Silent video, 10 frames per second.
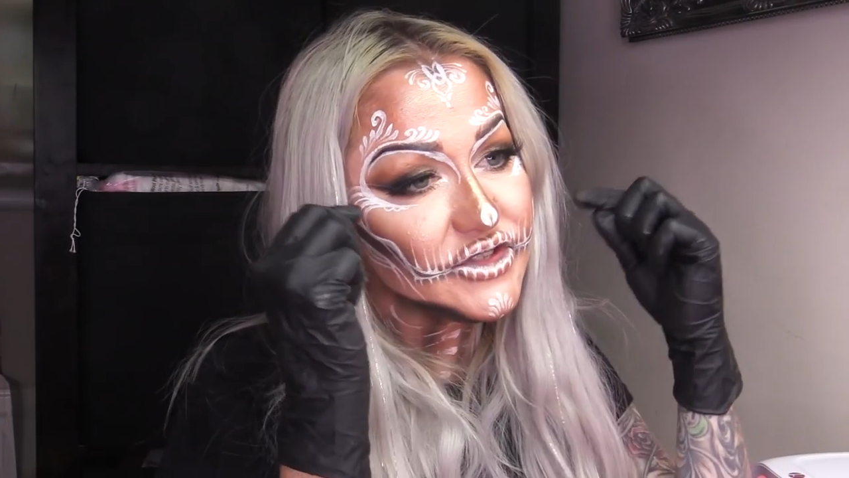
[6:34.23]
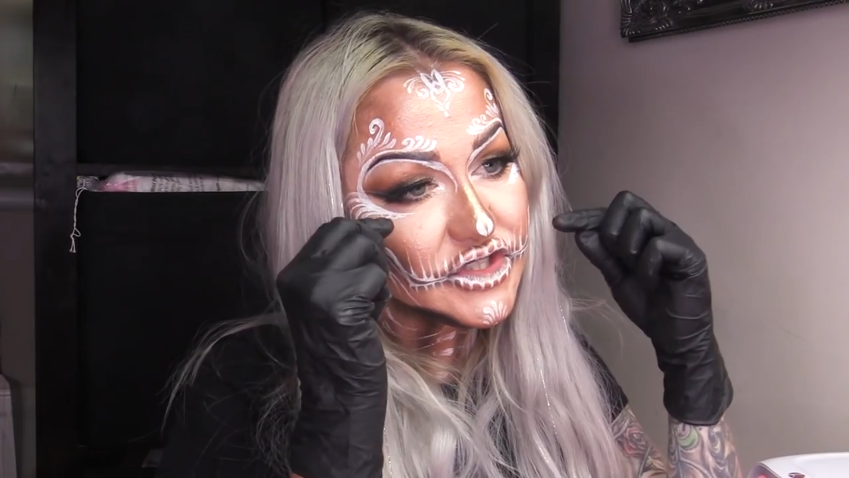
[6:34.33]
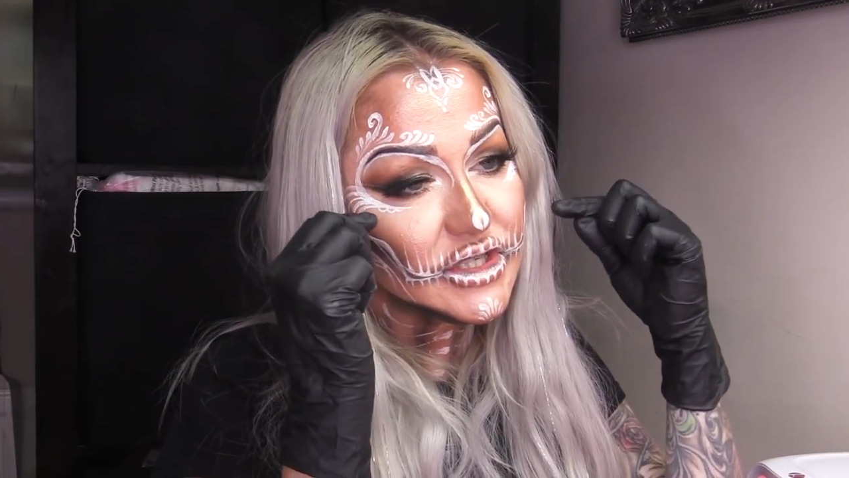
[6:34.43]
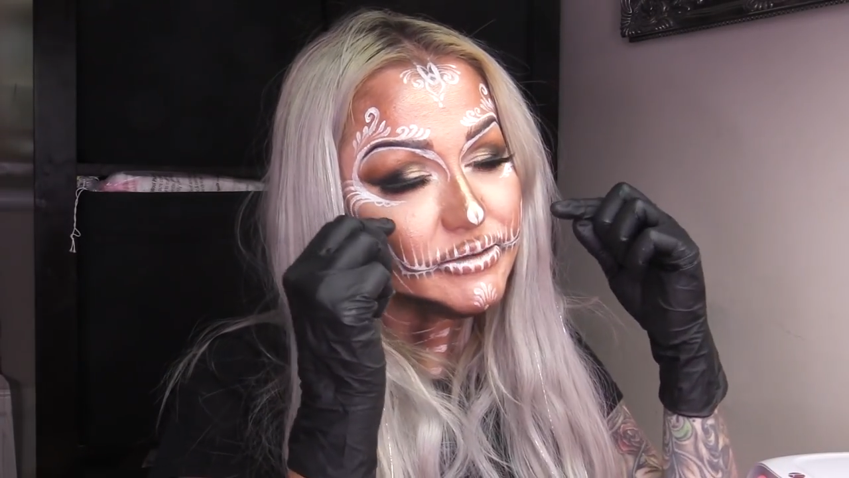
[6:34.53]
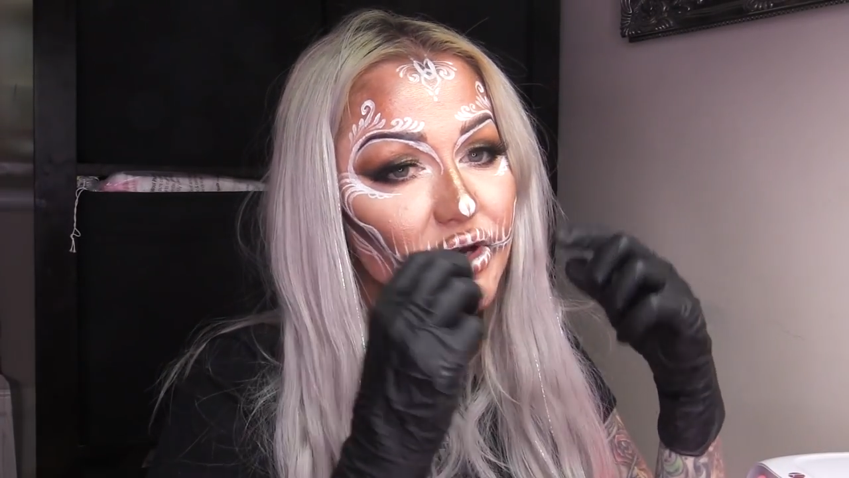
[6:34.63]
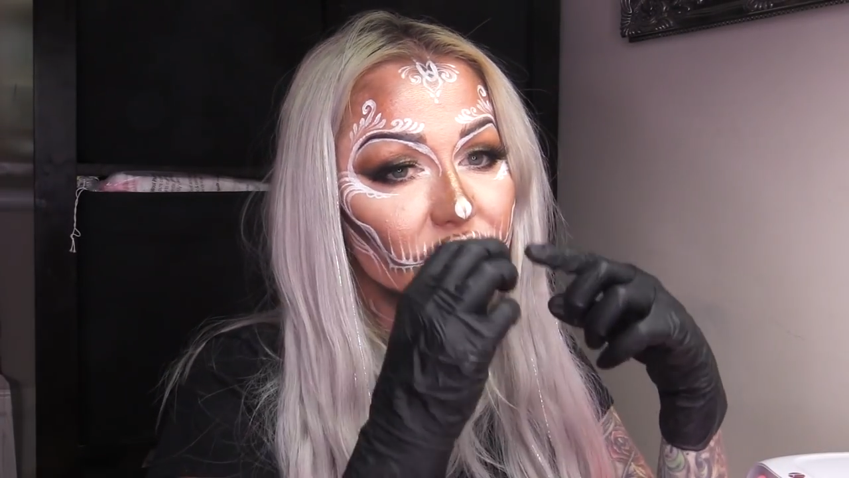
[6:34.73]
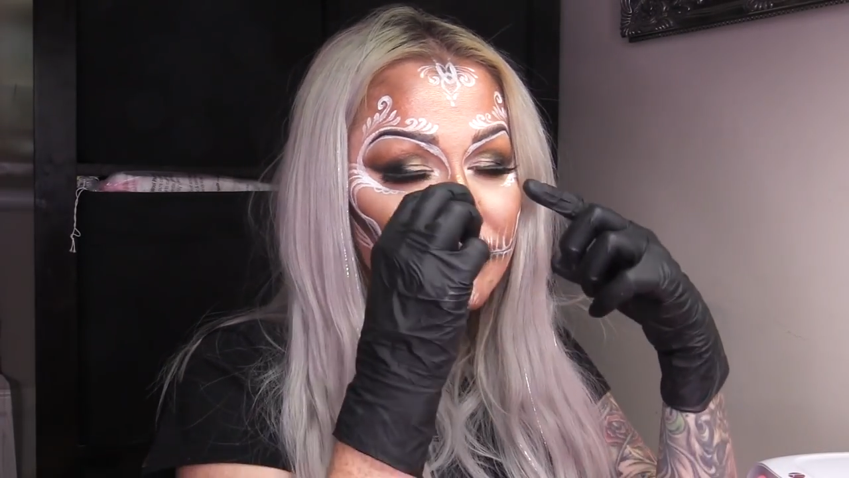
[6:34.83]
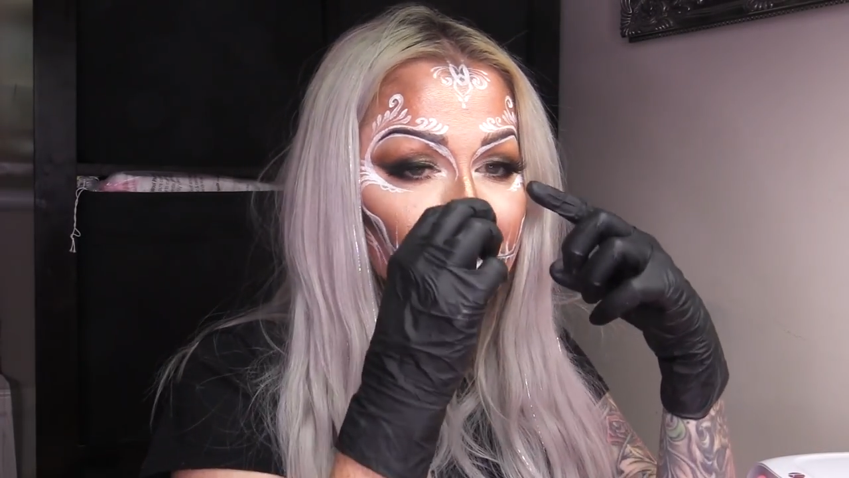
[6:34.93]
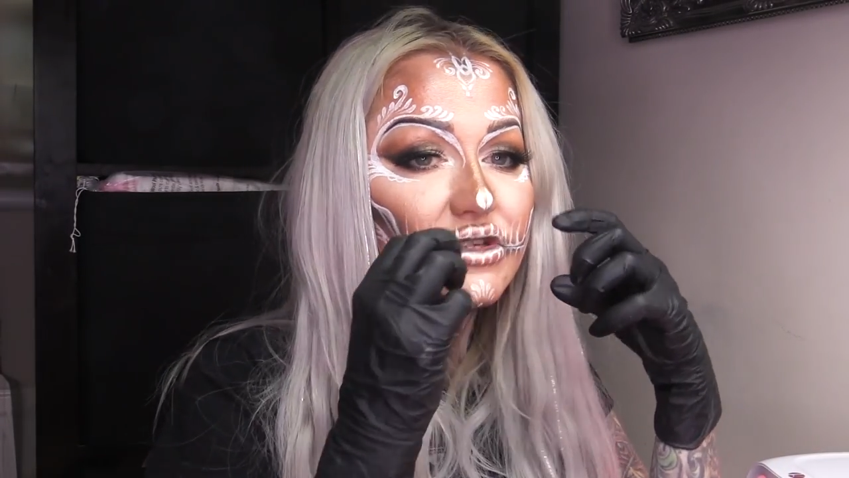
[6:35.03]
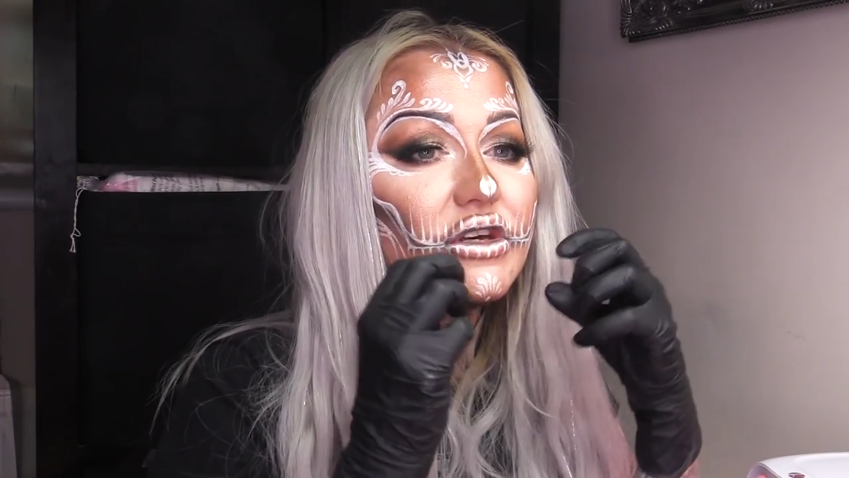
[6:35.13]
the
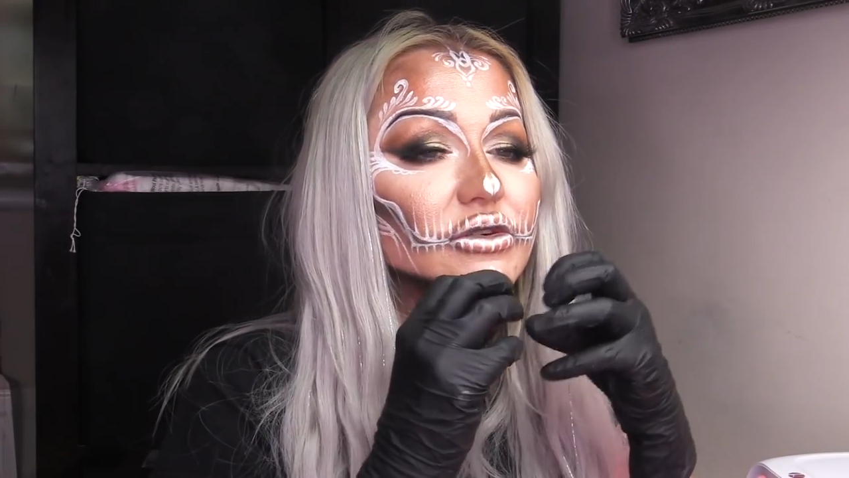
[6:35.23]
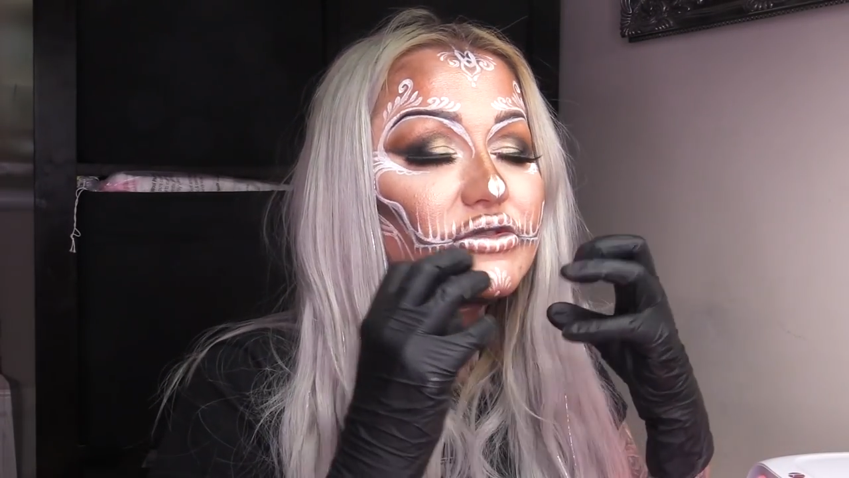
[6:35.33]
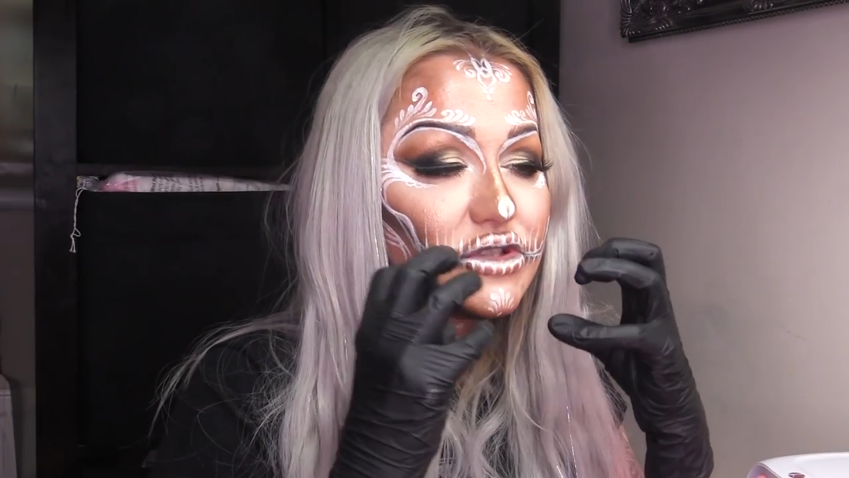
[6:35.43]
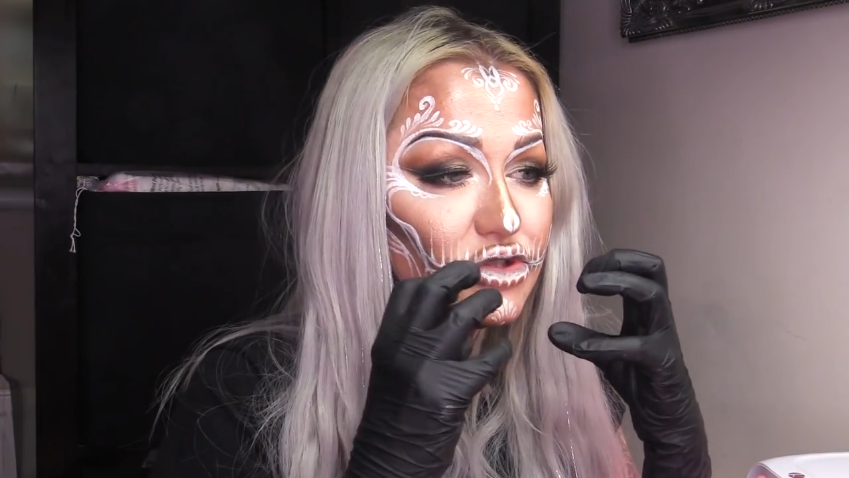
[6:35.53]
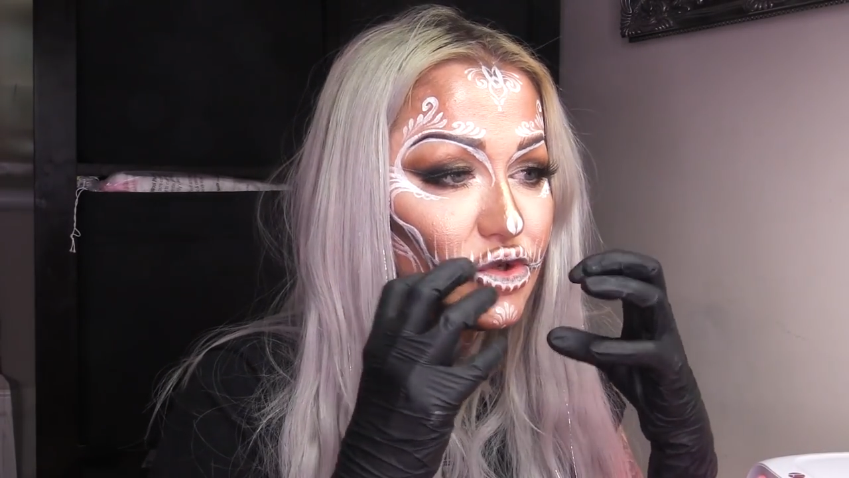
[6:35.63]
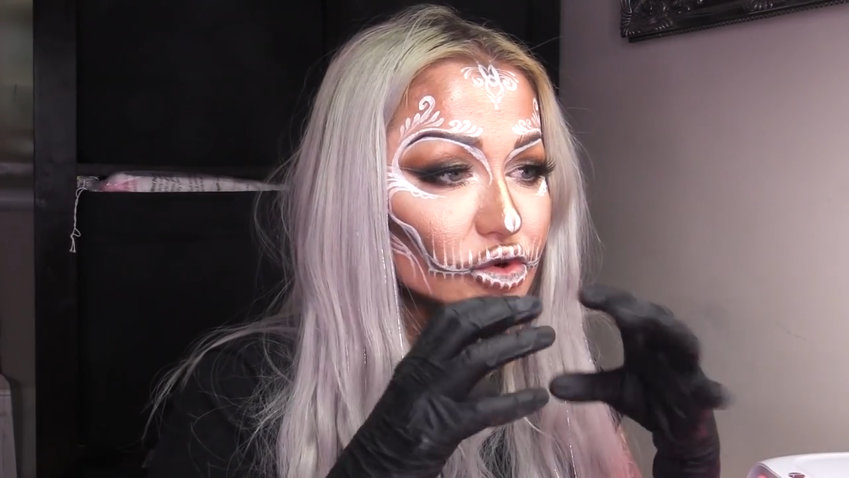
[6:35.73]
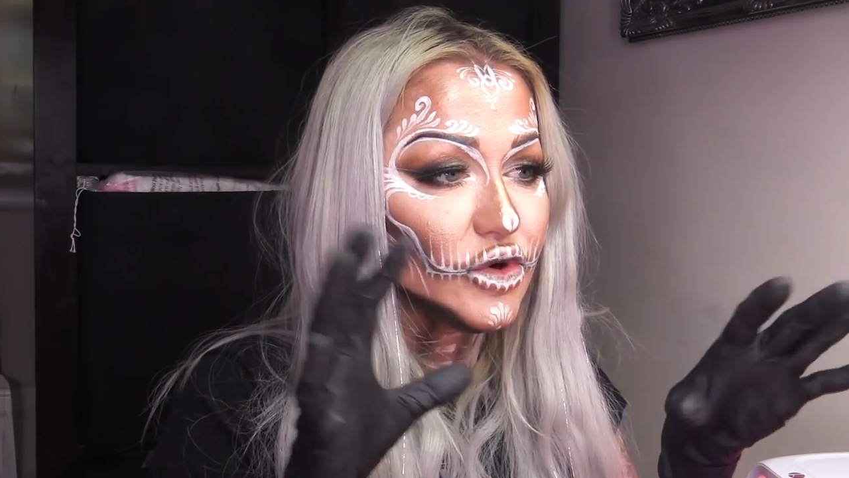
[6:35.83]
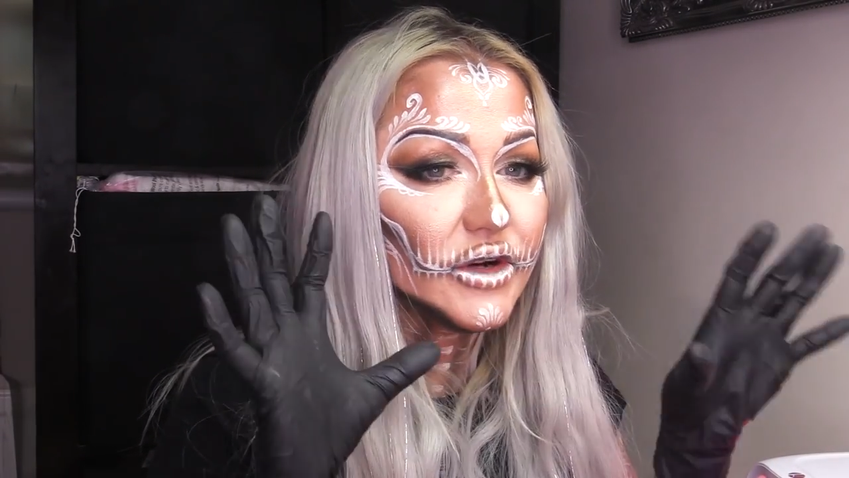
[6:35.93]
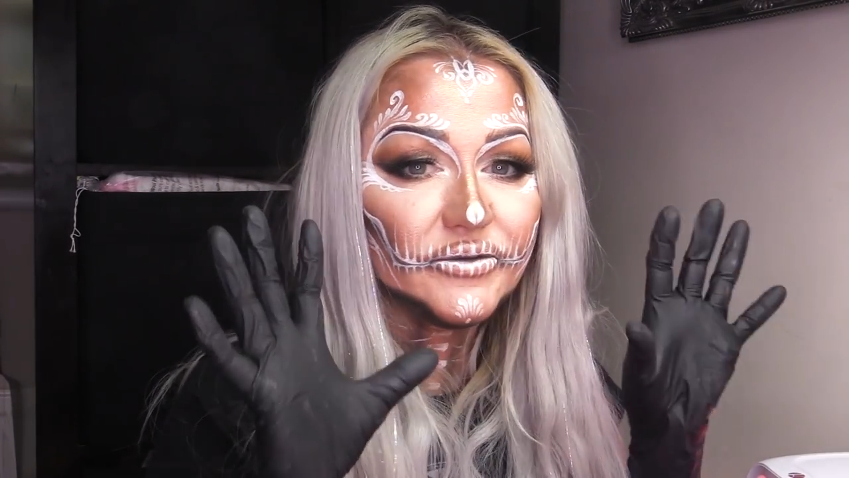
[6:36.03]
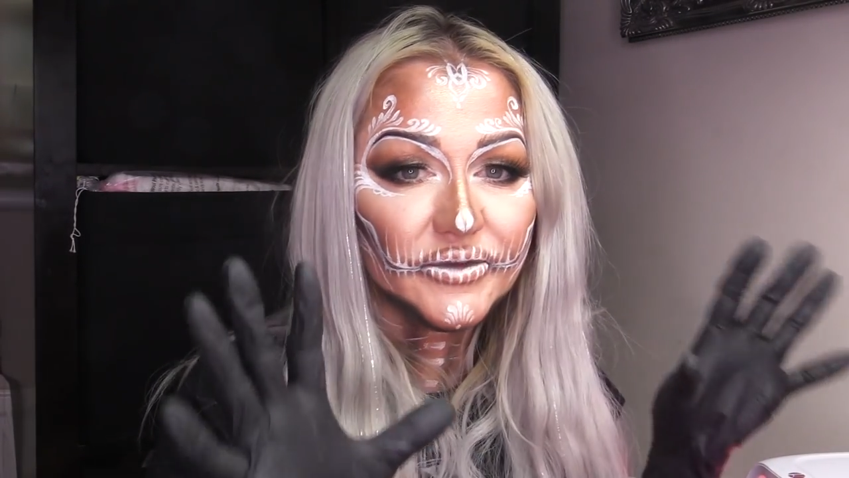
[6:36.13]
cheekbones, the nose, the jaw.